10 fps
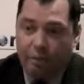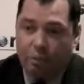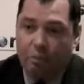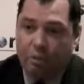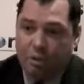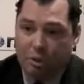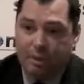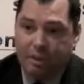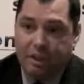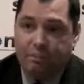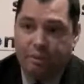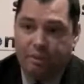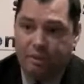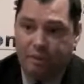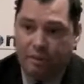When we talk about shared
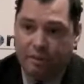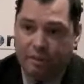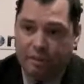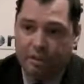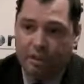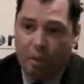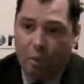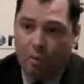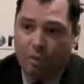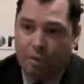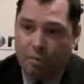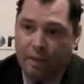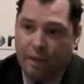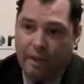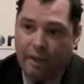business services, we talk
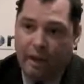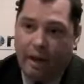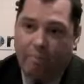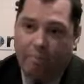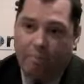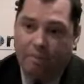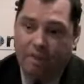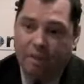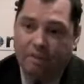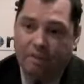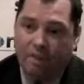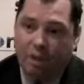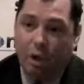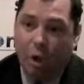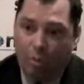about things that are
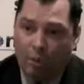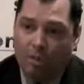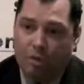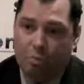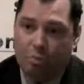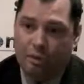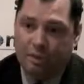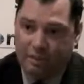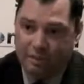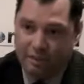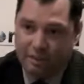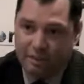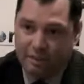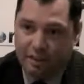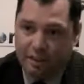common to
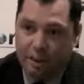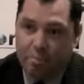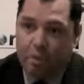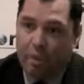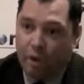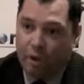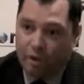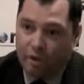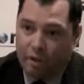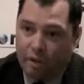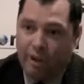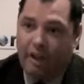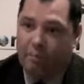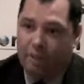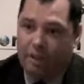businesses but not
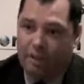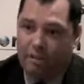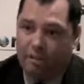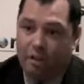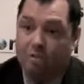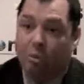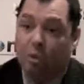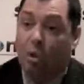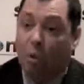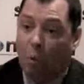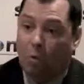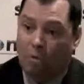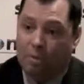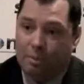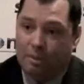ERP. So it's more core
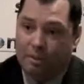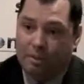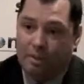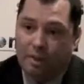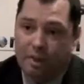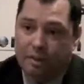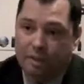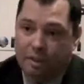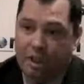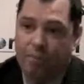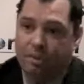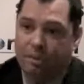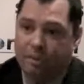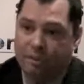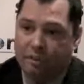to the business. So shared
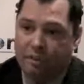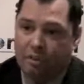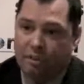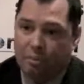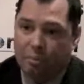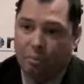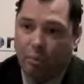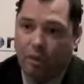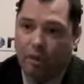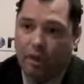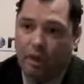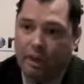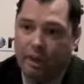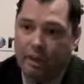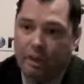business services, where
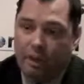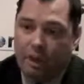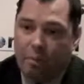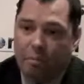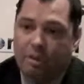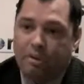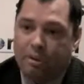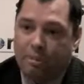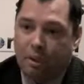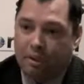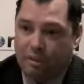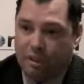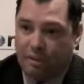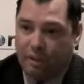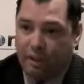it brings into place
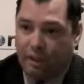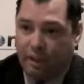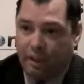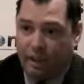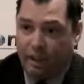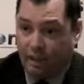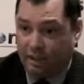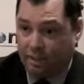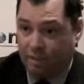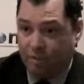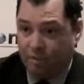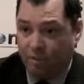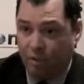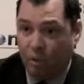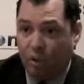things like a customer
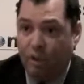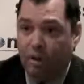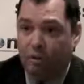for